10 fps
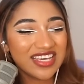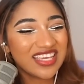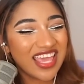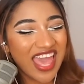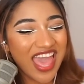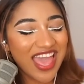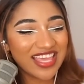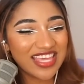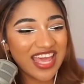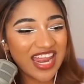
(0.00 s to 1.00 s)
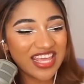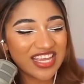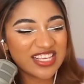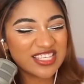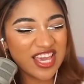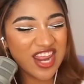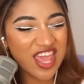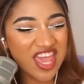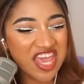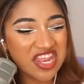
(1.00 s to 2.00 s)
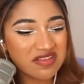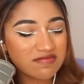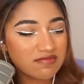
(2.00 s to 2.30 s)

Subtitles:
Yeah, get out of here. Get in.